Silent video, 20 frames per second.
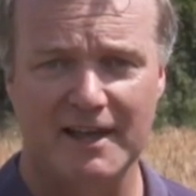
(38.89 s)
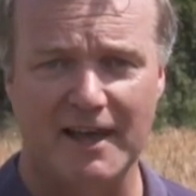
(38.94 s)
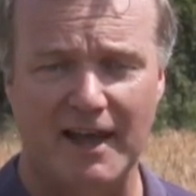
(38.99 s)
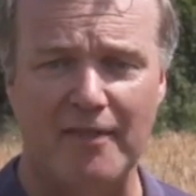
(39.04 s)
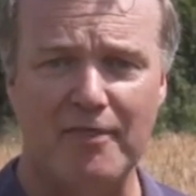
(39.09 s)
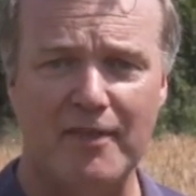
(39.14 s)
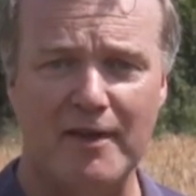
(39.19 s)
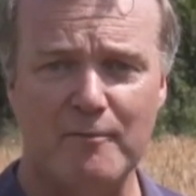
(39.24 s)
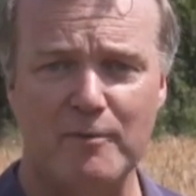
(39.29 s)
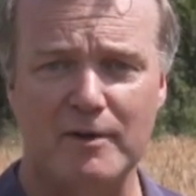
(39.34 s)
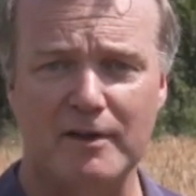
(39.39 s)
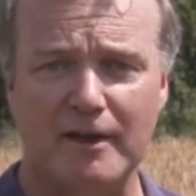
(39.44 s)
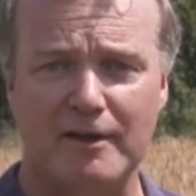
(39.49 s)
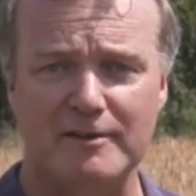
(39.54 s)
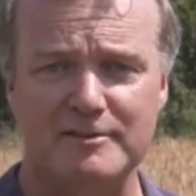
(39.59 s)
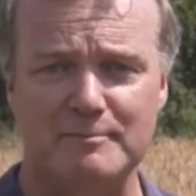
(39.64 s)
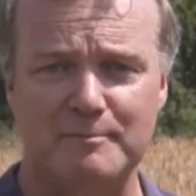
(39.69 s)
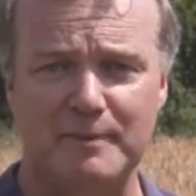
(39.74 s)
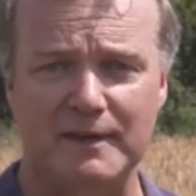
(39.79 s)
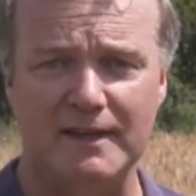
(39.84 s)
and then we're
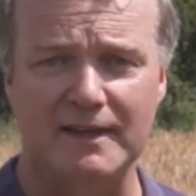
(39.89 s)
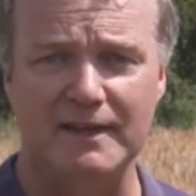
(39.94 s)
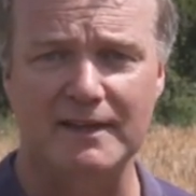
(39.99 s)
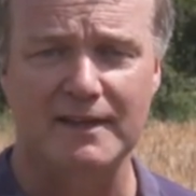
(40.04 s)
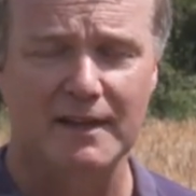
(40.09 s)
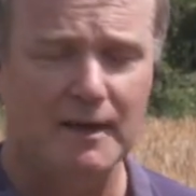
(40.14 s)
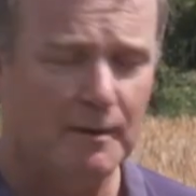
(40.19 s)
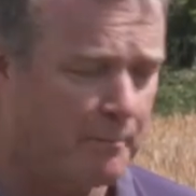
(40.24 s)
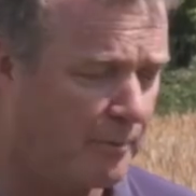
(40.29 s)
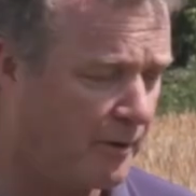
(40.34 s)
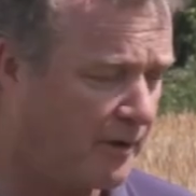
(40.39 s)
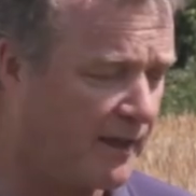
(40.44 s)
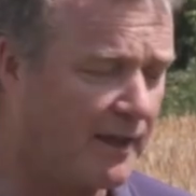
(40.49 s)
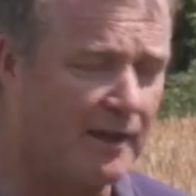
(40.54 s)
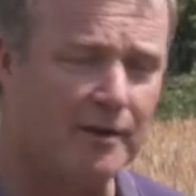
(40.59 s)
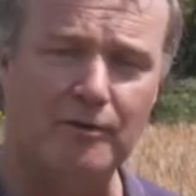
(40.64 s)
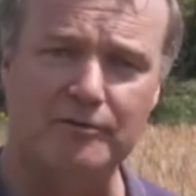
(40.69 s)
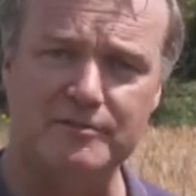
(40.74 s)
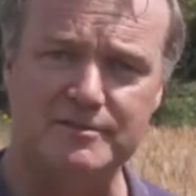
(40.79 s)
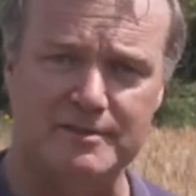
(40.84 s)
going to be putting
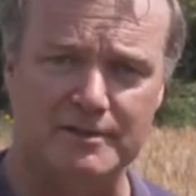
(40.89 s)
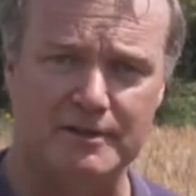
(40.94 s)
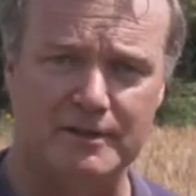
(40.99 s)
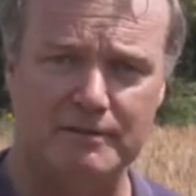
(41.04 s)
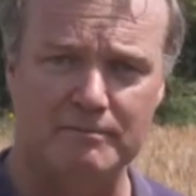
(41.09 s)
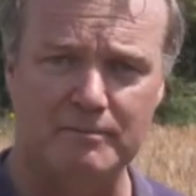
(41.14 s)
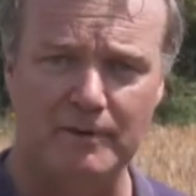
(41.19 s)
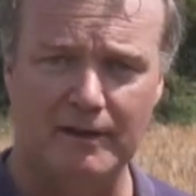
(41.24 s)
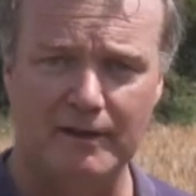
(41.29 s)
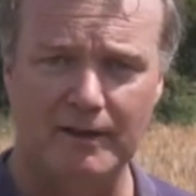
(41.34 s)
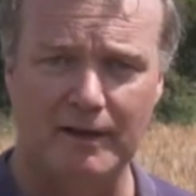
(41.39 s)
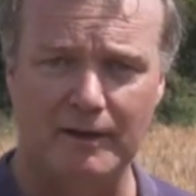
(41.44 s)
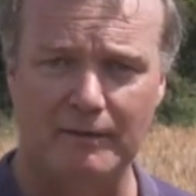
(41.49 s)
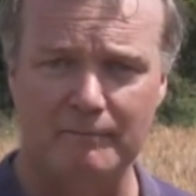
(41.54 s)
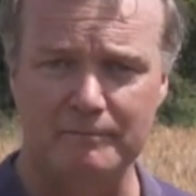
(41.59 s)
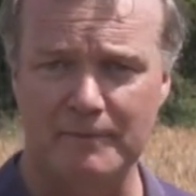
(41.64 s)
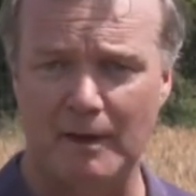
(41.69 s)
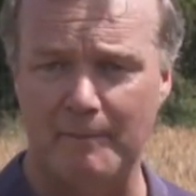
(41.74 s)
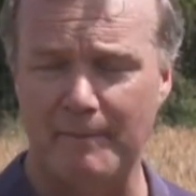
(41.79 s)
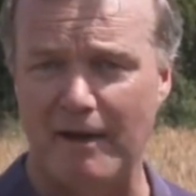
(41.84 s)
it onto
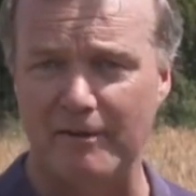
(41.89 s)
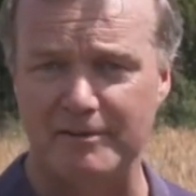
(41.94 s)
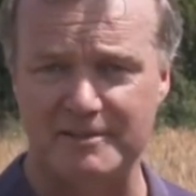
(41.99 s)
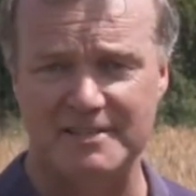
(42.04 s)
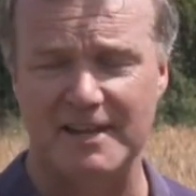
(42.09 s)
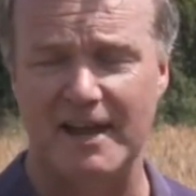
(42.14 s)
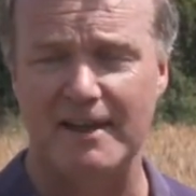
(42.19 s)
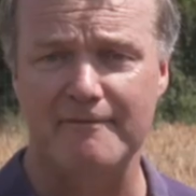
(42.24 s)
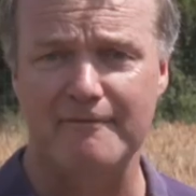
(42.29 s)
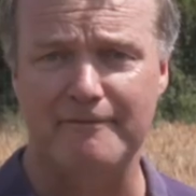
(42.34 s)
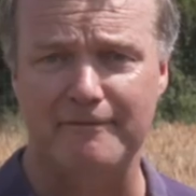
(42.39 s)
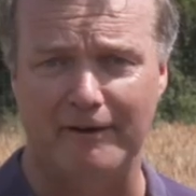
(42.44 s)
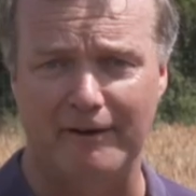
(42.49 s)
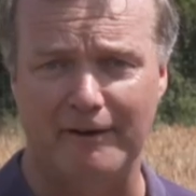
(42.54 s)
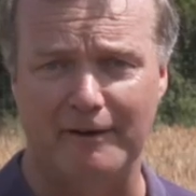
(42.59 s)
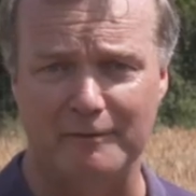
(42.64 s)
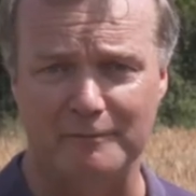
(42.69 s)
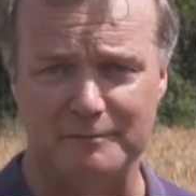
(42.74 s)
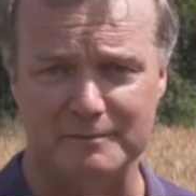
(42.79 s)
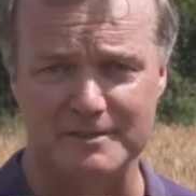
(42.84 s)
about 10
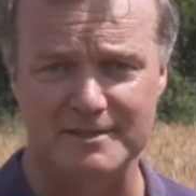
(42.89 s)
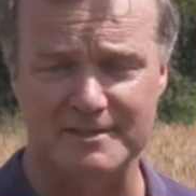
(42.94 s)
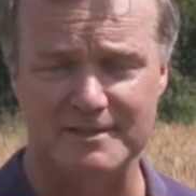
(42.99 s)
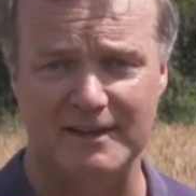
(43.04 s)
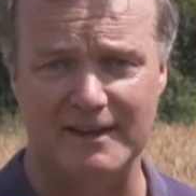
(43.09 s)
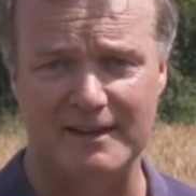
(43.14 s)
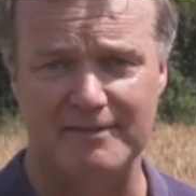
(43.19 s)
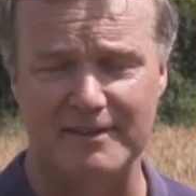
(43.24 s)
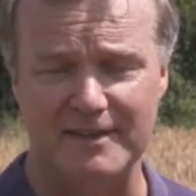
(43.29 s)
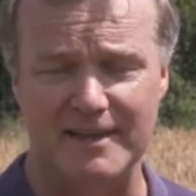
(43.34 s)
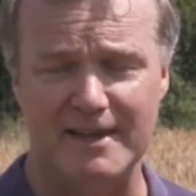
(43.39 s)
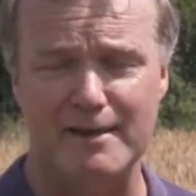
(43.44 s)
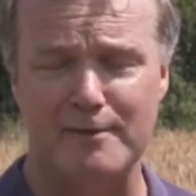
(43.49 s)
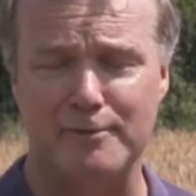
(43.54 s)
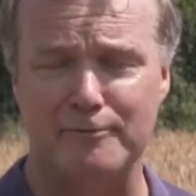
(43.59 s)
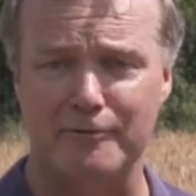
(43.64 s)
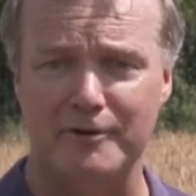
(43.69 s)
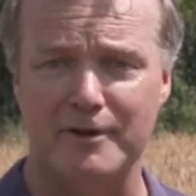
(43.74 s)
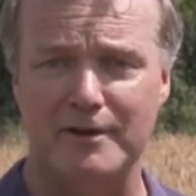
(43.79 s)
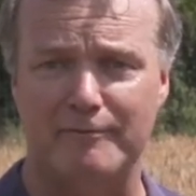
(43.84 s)
farms in the year
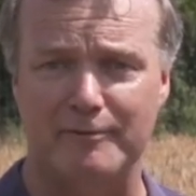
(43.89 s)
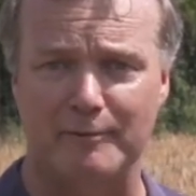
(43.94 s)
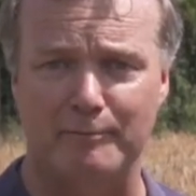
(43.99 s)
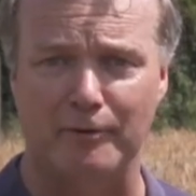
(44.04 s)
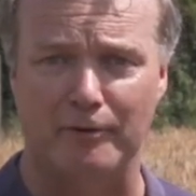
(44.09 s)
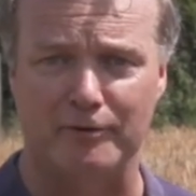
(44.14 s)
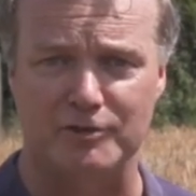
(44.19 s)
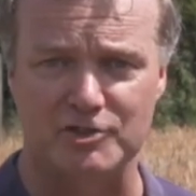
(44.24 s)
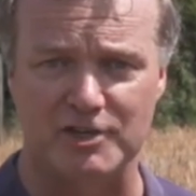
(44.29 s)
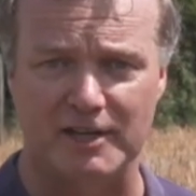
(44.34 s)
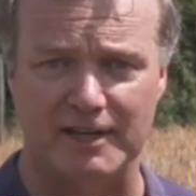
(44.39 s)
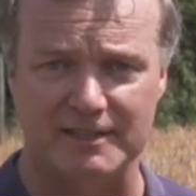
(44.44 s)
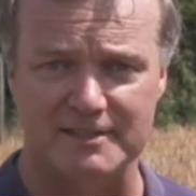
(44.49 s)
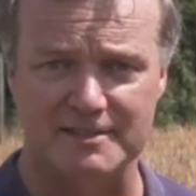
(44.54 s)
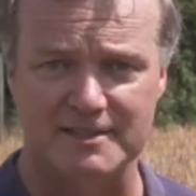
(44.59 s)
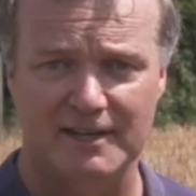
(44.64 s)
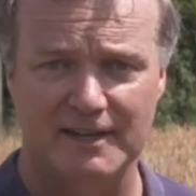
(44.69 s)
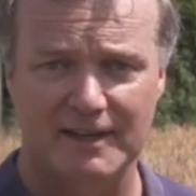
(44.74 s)
3 of the project